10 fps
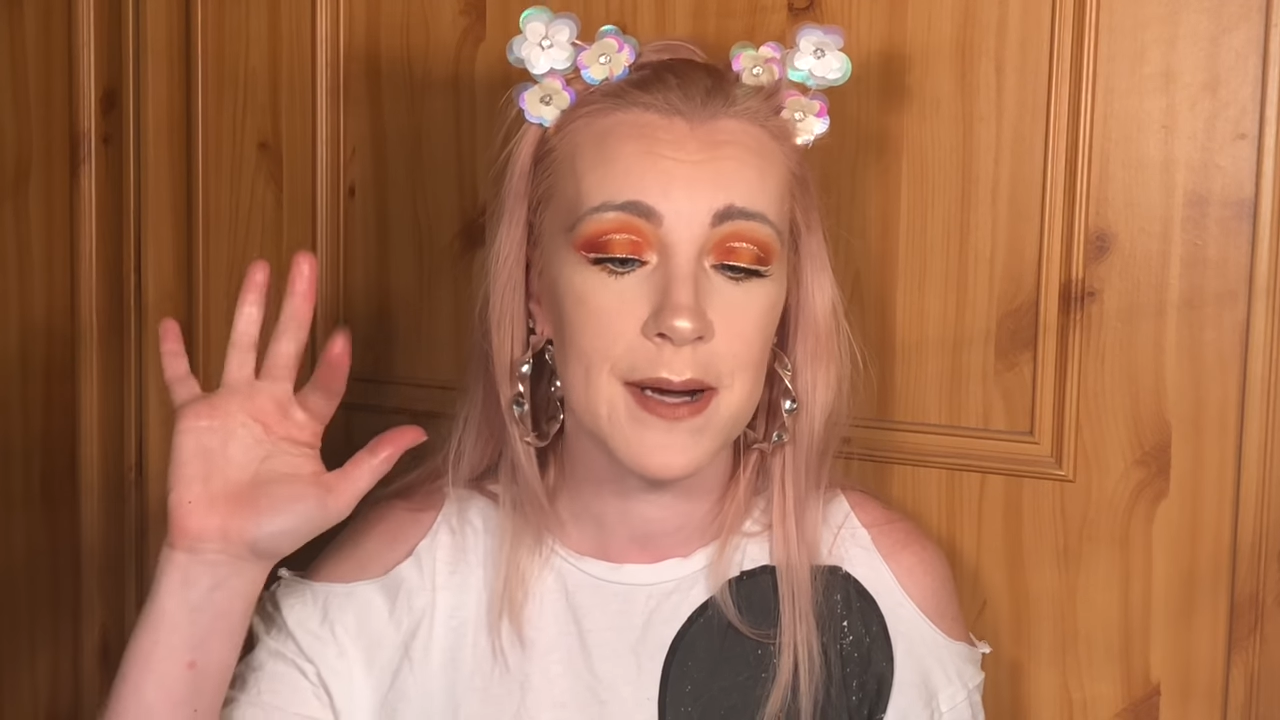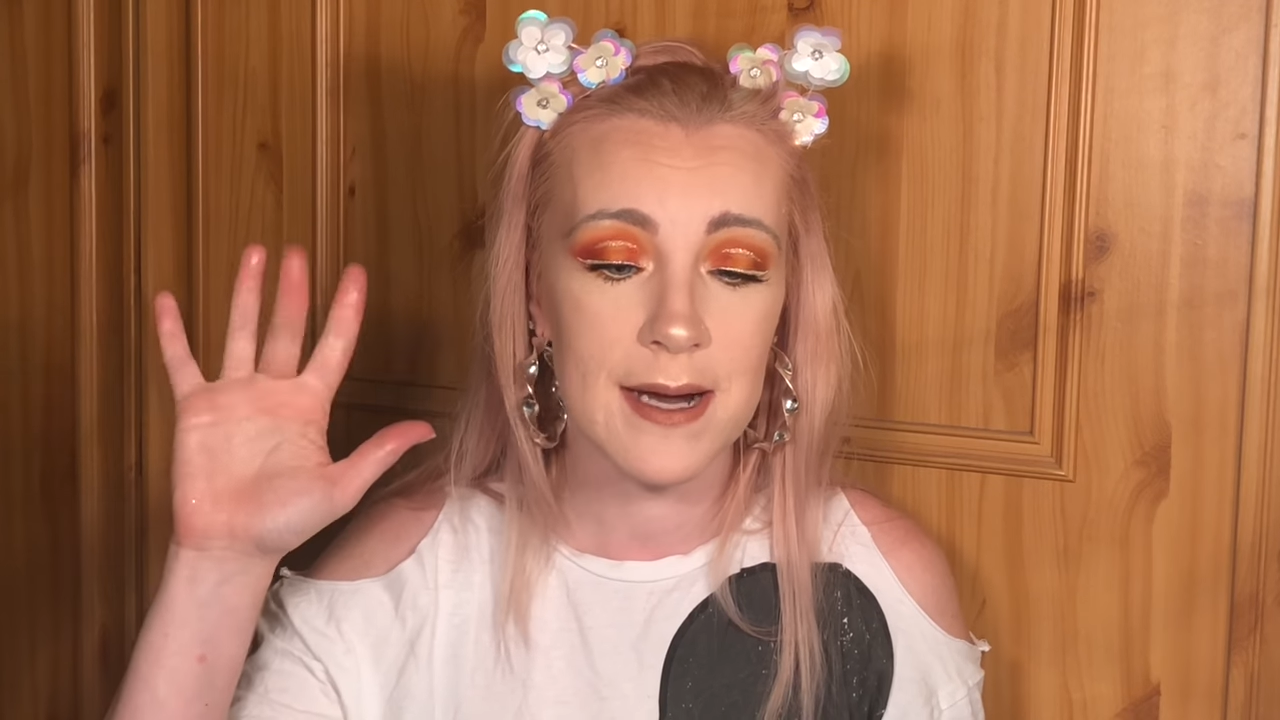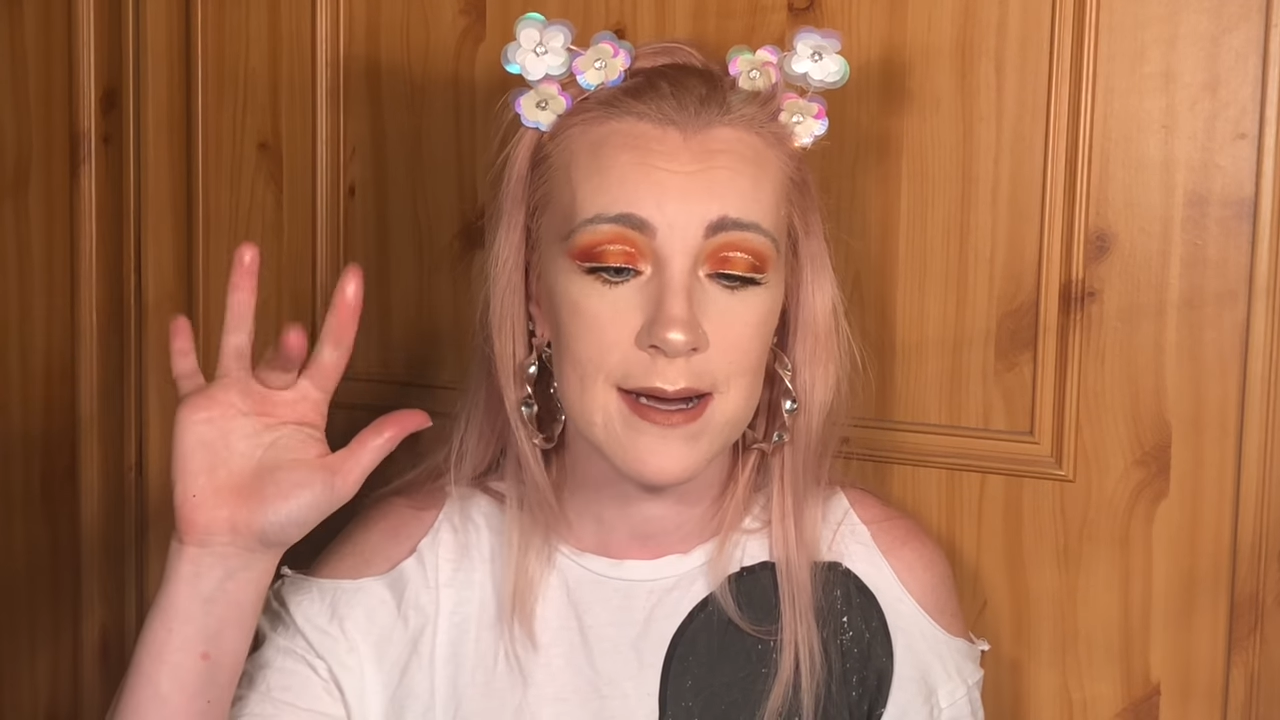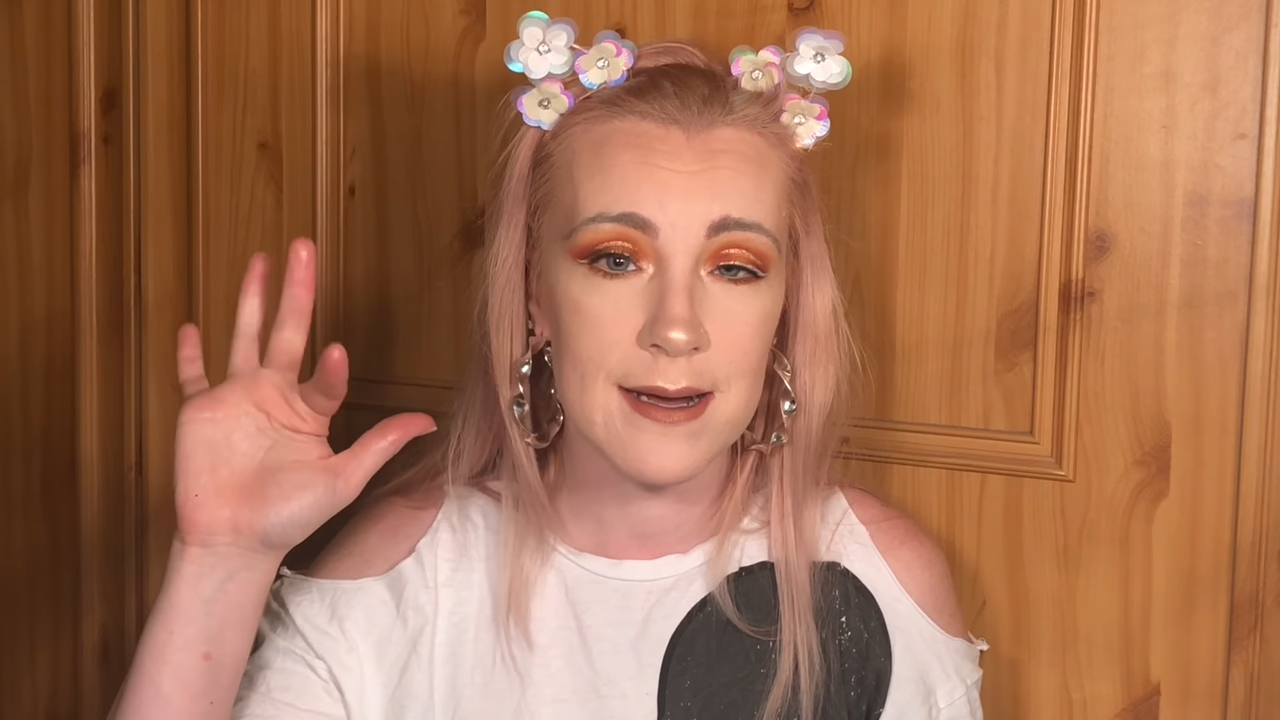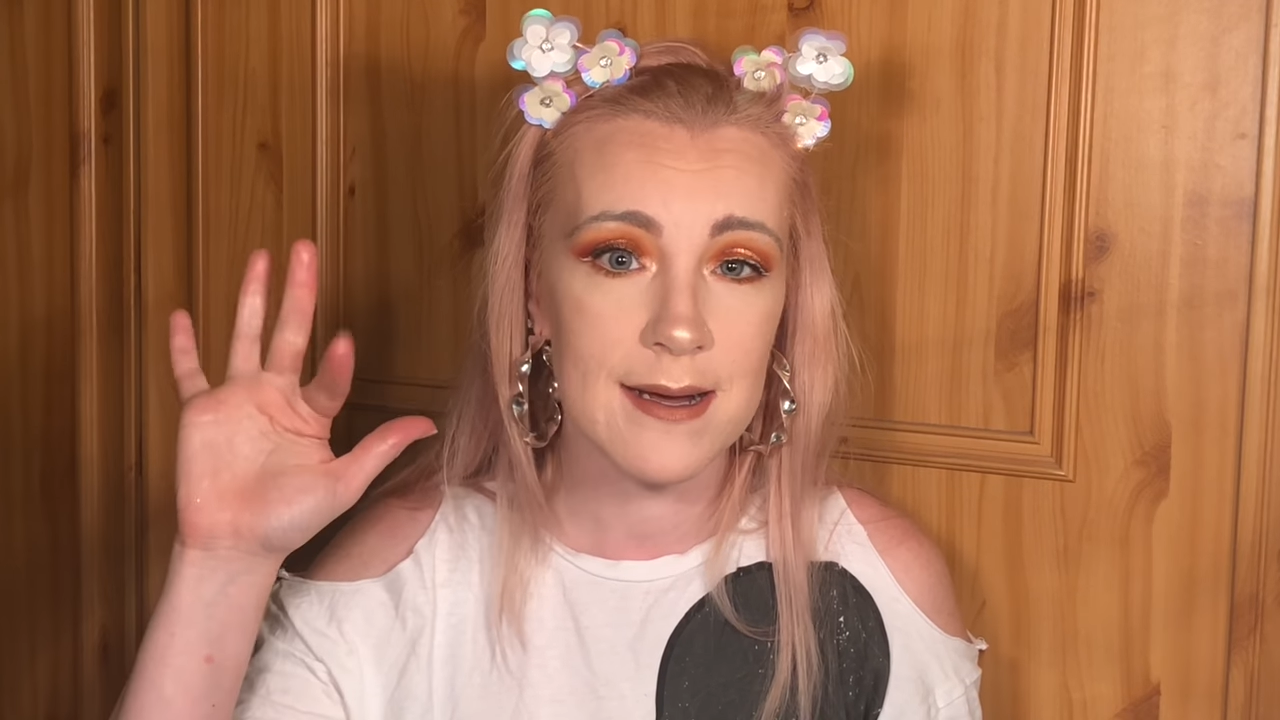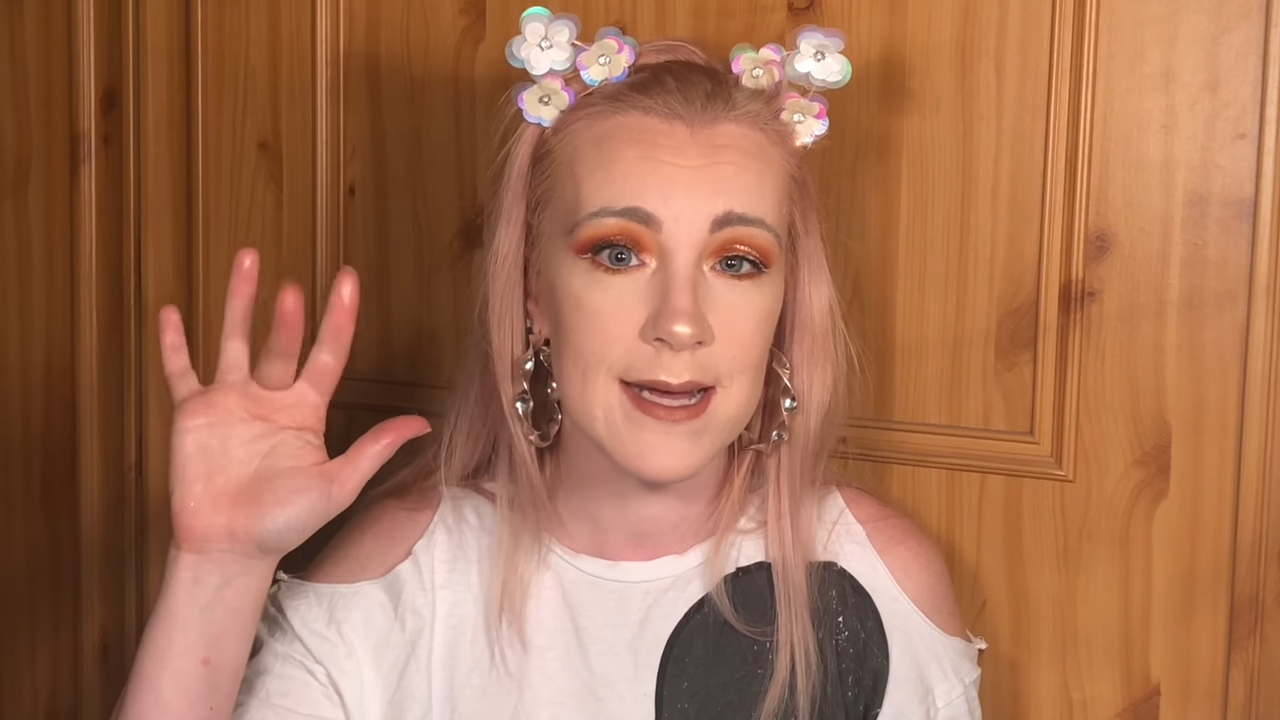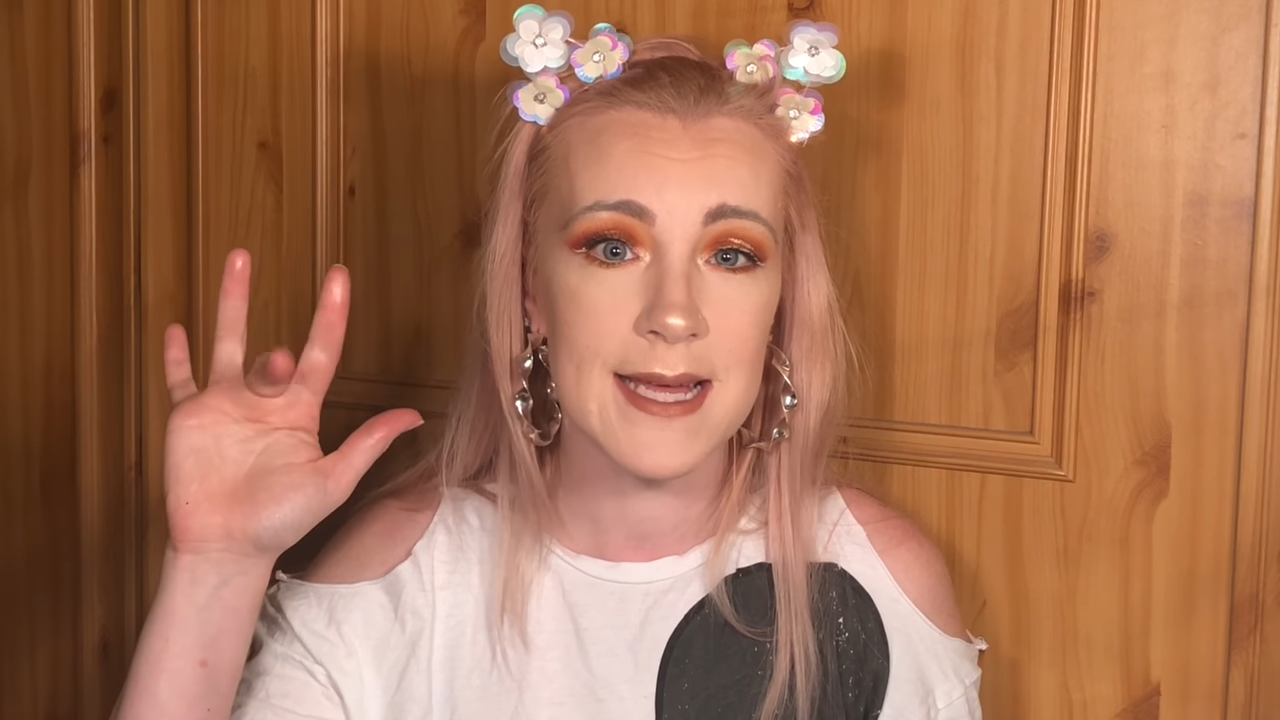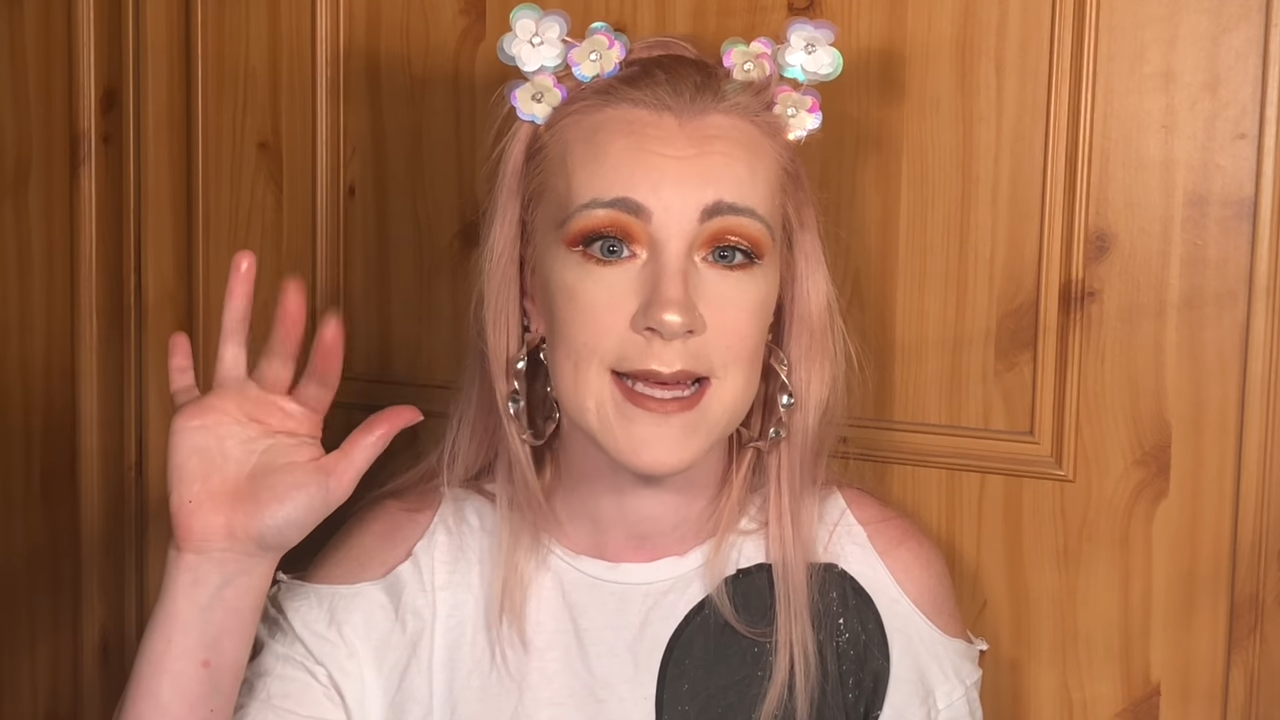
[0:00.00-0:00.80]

bye.